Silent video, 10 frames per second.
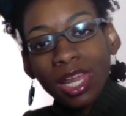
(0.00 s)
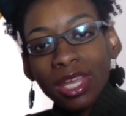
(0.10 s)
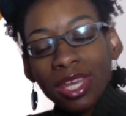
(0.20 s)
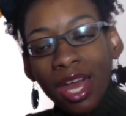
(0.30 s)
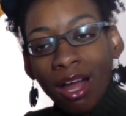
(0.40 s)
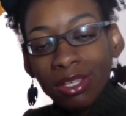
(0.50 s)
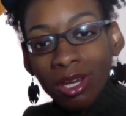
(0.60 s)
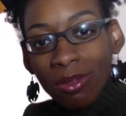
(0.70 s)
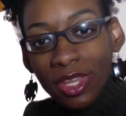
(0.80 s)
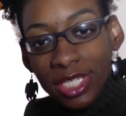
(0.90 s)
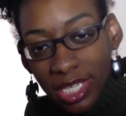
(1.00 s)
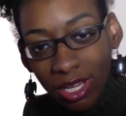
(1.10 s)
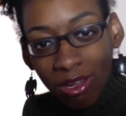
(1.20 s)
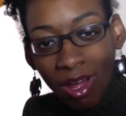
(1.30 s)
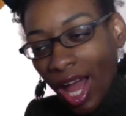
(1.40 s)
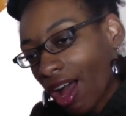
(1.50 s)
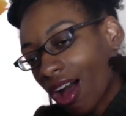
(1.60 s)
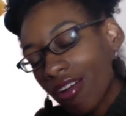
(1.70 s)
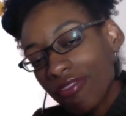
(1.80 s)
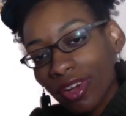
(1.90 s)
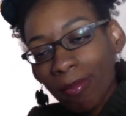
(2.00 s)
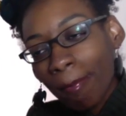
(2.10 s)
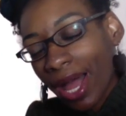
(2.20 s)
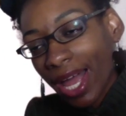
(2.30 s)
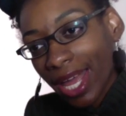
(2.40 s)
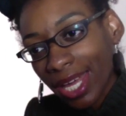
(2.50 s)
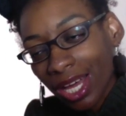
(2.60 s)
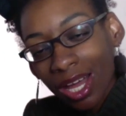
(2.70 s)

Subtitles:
Y'all know the deal. I offer my